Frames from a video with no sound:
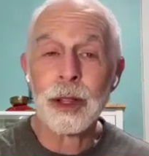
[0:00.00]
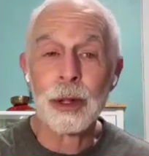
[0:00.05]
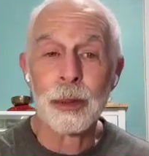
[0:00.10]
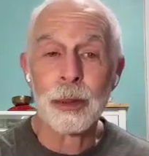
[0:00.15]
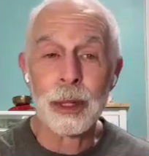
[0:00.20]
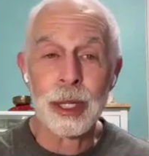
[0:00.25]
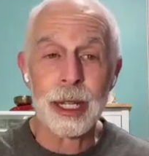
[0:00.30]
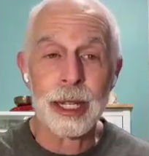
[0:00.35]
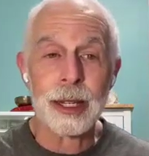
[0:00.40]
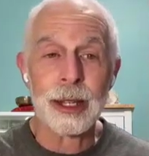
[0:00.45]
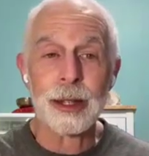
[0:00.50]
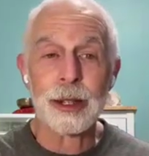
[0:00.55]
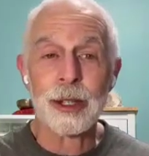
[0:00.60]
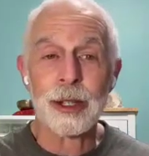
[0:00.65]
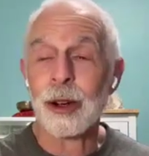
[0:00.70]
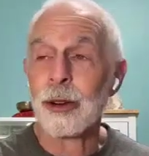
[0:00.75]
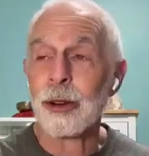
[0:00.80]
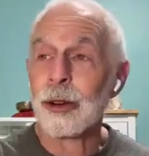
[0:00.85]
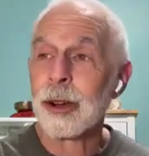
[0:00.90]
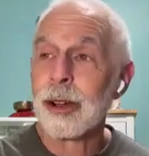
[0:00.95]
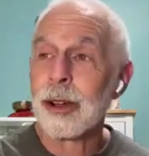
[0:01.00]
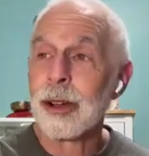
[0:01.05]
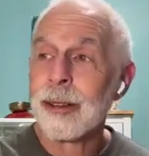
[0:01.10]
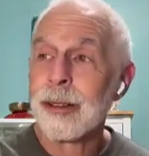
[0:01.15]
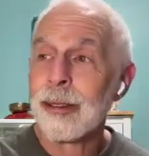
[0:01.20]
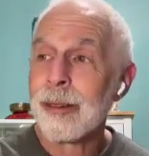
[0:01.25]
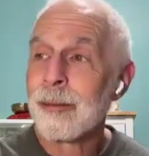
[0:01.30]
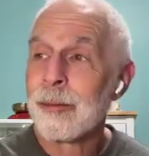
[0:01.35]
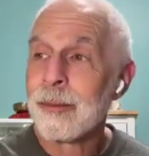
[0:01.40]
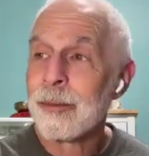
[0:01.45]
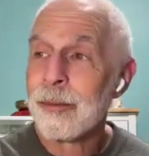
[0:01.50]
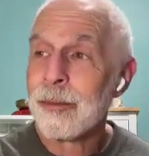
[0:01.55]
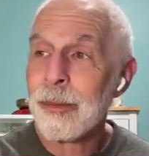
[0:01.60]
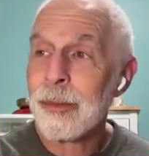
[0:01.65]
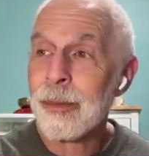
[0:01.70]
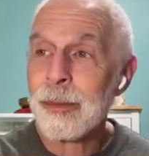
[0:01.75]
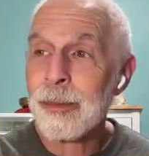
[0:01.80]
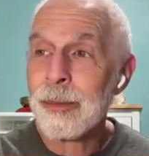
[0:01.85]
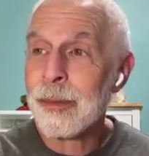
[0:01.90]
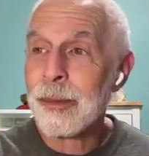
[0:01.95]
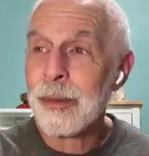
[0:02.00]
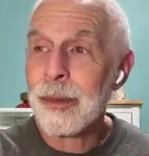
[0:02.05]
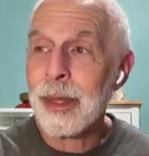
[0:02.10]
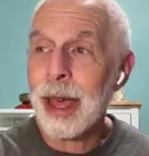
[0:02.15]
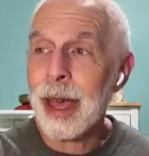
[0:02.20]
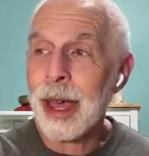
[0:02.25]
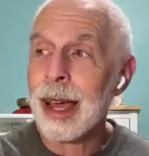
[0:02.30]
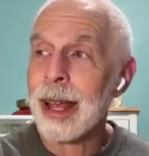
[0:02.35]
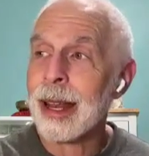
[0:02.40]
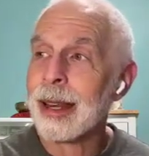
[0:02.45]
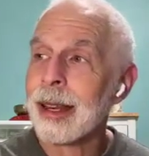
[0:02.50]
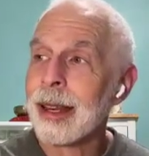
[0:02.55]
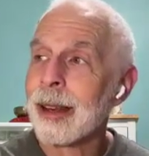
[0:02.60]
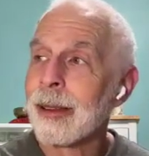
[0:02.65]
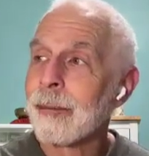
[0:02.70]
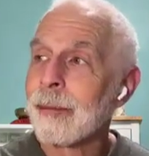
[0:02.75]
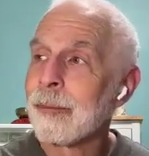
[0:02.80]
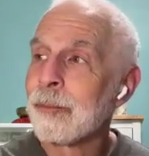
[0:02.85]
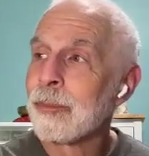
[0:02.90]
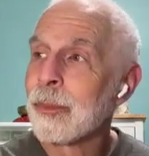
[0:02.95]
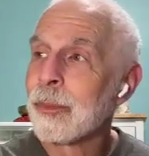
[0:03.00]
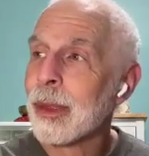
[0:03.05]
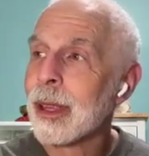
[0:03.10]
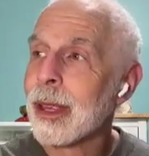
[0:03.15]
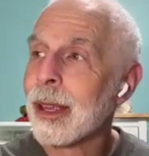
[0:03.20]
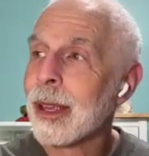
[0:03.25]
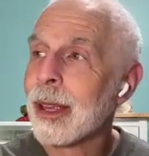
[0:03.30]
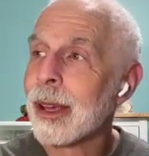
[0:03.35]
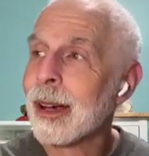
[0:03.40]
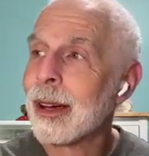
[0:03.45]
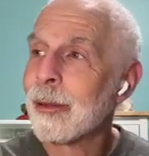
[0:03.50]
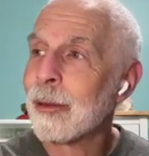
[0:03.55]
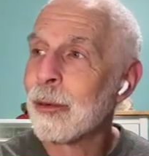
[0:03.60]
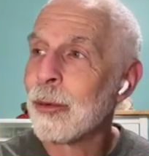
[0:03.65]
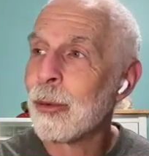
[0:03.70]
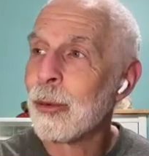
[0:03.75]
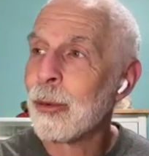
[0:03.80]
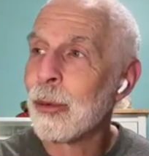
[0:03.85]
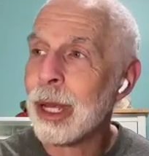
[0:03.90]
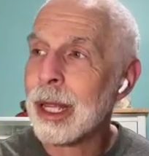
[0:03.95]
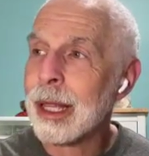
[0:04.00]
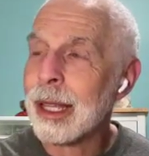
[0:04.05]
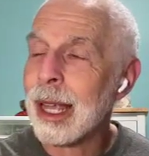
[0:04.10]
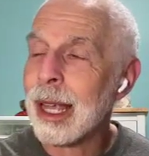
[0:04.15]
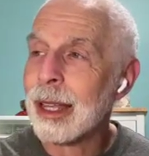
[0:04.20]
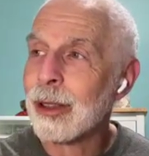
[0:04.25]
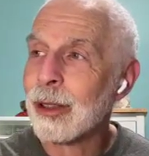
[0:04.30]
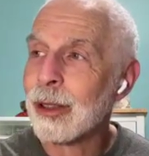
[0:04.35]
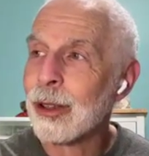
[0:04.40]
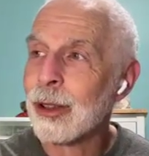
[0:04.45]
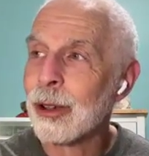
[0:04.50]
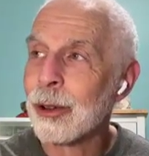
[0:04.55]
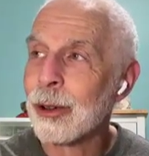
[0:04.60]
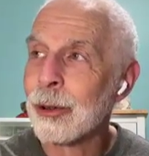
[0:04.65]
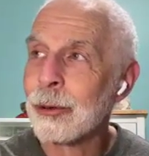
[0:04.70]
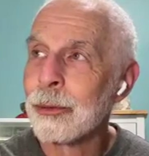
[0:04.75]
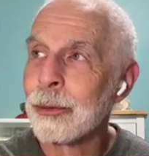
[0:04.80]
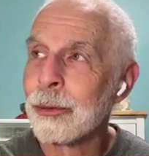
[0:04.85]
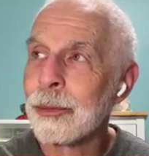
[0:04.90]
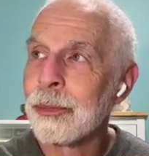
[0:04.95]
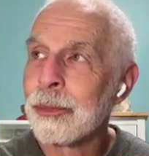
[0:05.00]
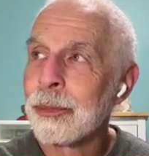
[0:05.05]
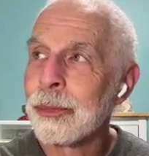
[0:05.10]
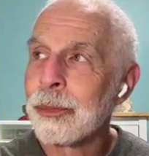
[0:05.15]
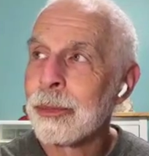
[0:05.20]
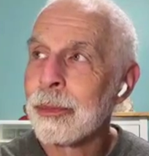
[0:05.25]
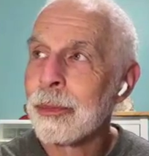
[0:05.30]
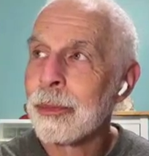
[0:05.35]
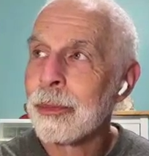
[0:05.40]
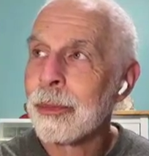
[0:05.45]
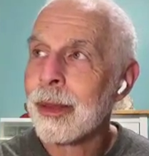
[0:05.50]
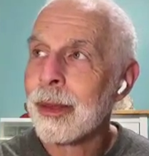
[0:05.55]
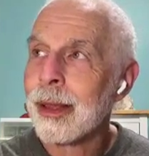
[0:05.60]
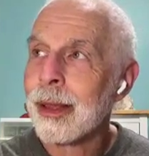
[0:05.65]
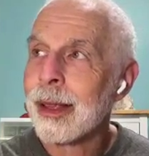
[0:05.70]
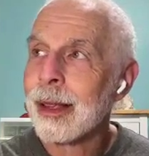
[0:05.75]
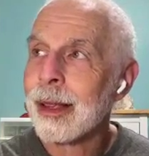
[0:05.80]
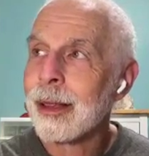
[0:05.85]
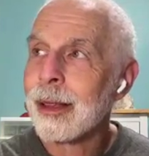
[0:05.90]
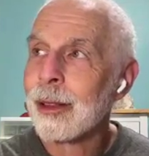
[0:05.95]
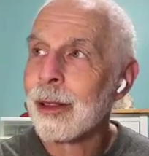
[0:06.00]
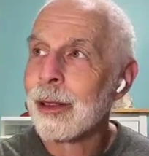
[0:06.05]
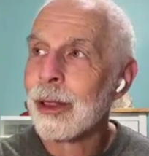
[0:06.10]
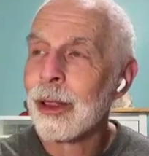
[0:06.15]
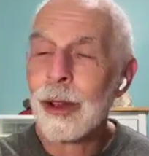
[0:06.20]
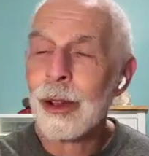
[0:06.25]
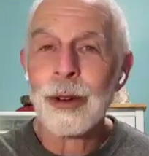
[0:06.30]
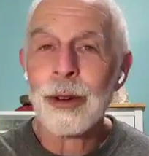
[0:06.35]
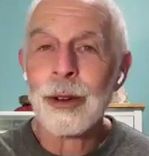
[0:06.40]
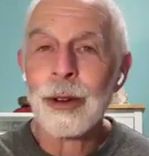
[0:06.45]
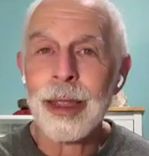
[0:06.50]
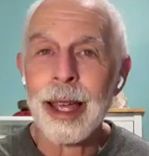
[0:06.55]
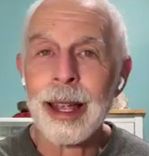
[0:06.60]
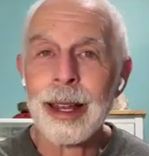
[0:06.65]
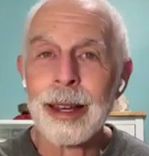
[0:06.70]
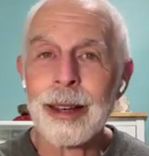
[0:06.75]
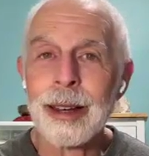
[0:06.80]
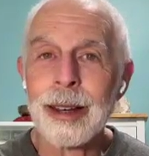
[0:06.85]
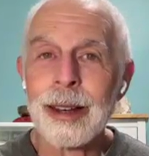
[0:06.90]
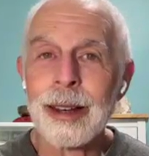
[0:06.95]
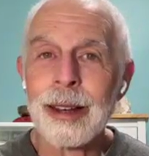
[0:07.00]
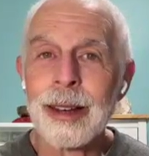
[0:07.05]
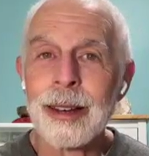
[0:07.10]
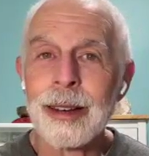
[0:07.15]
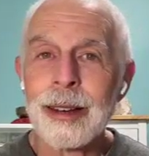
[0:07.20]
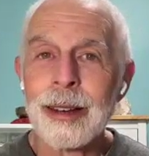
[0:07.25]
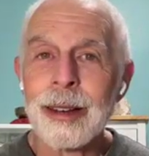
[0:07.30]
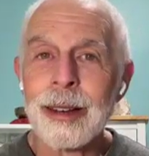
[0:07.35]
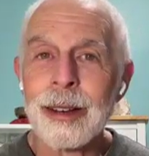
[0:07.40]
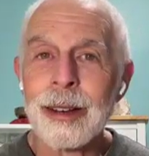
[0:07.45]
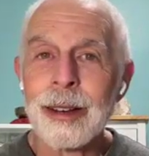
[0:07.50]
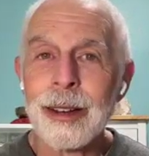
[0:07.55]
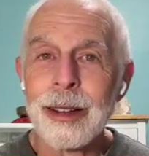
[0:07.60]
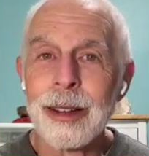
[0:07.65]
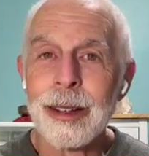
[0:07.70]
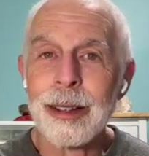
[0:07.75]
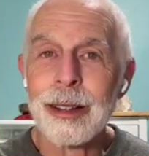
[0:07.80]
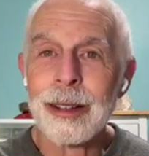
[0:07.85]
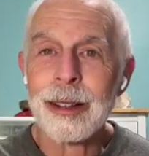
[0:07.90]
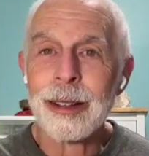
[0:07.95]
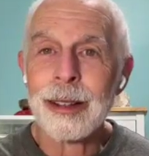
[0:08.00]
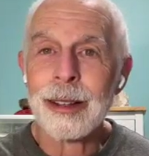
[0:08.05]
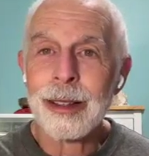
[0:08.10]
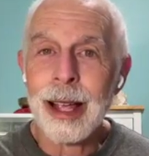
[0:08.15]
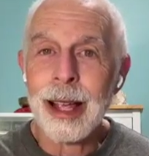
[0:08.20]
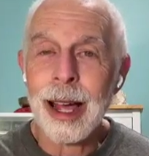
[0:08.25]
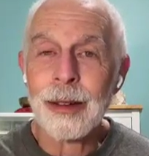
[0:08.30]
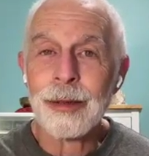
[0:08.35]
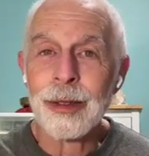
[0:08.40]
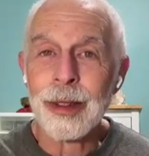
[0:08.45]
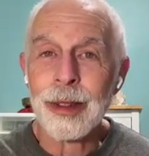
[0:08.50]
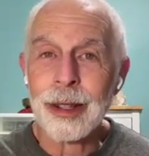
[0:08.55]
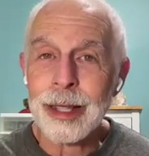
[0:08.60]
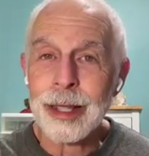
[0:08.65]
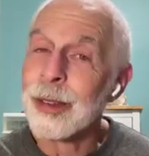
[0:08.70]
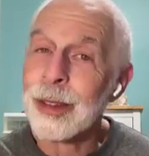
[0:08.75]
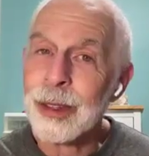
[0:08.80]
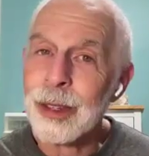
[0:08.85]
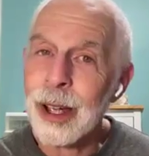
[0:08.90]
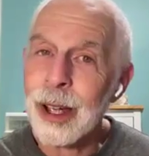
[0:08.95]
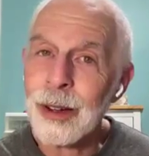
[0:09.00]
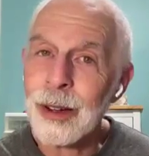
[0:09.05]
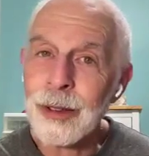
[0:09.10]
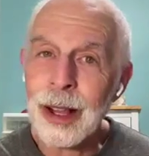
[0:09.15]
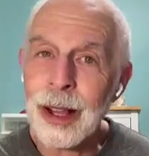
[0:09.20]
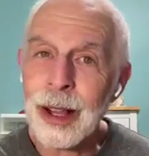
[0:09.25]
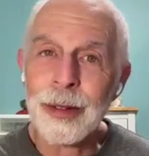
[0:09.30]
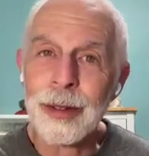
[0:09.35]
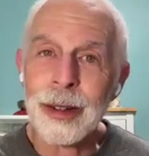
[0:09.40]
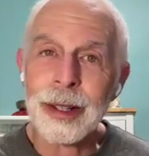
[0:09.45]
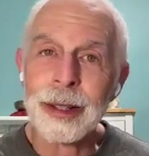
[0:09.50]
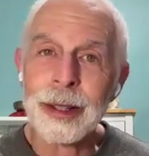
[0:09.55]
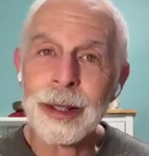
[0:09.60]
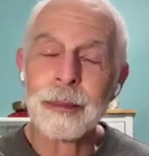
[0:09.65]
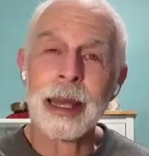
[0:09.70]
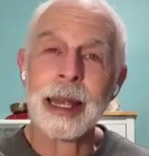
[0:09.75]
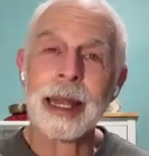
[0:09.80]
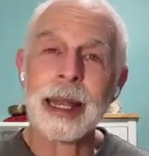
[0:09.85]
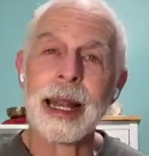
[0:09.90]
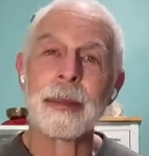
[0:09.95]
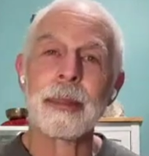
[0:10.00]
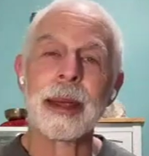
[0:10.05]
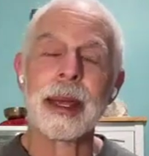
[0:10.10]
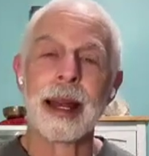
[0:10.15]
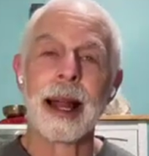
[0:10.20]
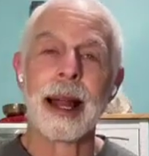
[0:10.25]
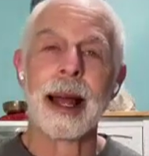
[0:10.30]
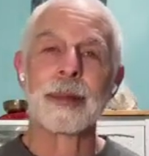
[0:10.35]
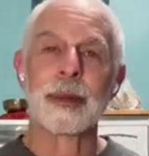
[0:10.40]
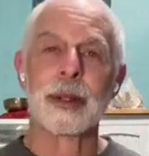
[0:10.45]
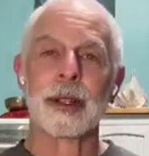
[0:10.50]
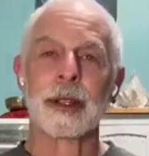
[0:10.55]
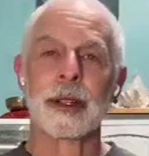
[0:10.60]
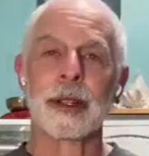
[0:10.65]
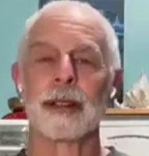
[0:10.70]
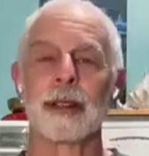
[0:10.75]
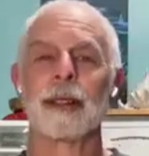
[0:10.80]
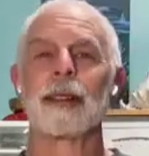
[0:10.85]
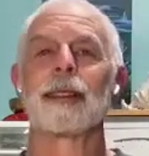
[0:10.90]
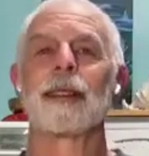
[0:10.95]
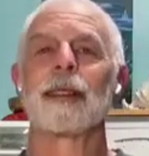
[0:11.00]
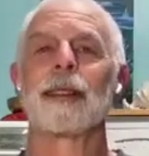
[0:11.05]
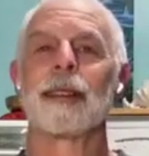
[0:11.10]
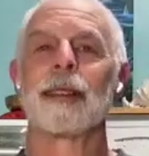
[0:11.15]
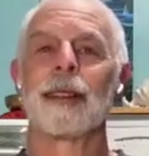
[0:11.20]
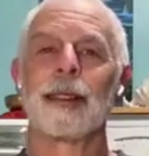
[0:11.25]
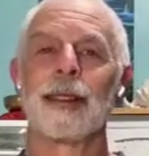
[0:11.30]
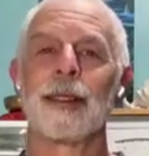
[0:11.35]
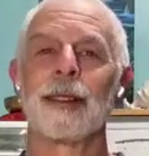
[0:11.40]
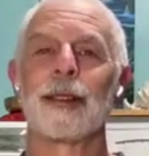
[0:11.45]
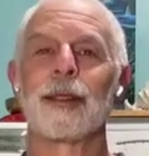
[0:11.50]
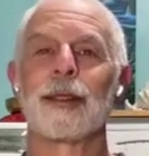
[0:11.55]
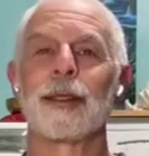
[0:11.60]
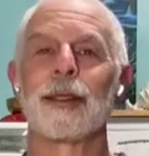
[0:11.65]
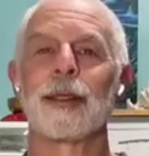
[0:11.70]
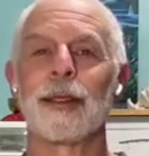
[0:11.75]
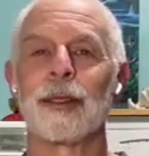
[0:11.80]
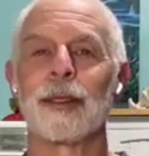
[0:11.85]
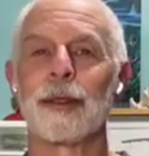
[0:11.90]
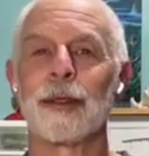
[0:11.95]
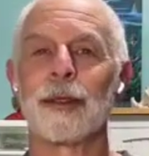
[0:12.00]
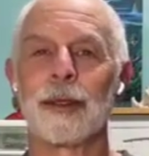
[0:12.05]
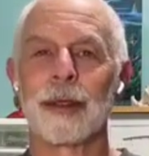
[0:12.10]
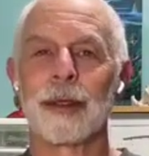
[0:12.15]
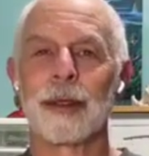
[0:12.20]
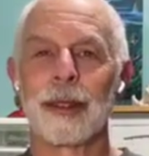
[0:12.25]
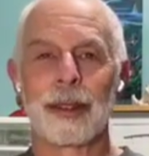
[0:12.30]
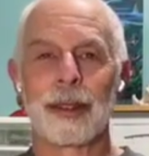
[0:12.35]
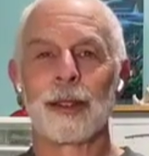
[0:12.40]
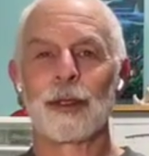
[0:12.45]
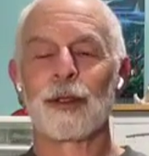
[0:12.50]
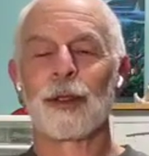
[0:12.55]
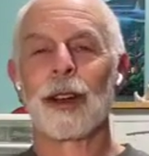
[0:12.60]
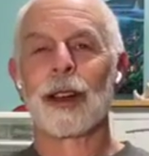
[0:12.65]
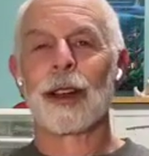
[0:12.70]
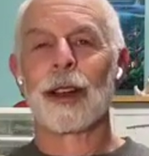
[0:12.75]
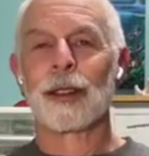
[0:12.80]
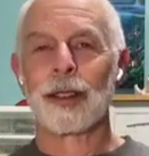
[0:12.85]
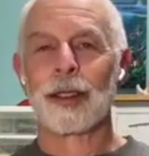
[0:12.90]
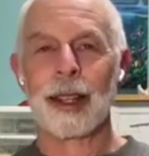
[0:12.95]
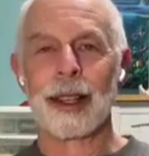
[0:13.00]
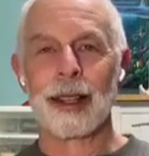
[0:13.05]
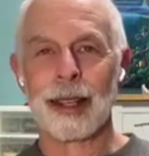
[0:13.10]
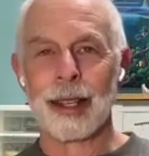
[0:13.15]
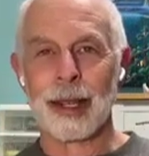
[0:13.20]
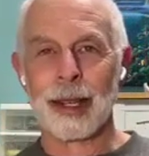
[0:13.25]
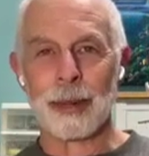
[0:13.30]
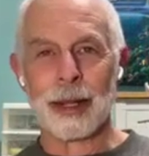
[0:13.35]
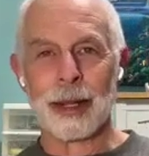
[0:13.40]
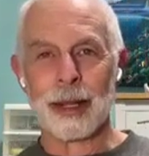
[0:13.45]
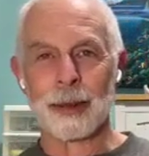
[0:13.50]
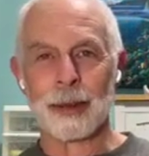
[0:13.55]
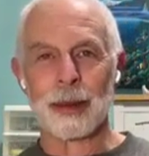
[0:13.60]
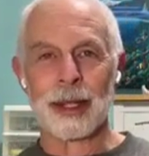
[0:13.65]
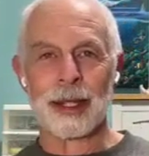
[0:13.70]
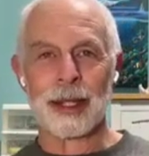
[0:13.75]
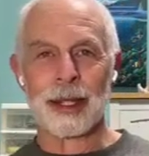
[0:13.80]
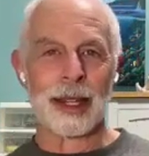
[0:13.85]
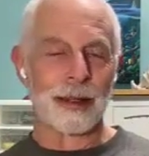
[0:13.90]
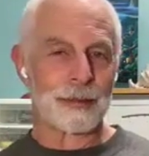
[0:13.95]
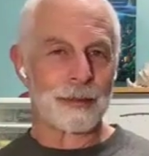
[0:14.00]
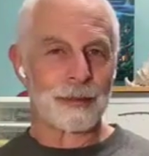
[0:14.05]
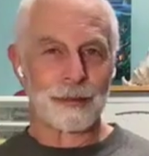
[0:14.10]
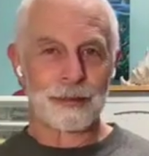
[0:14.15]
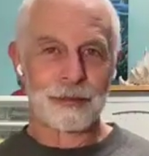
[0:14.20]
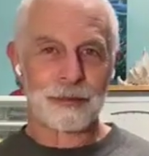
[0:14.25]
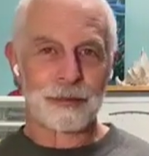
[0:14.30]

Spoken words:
of intimacy. And so that we tend to learn that conflict, even tough conflict, may not be an obstacle to trust and deep intimacy.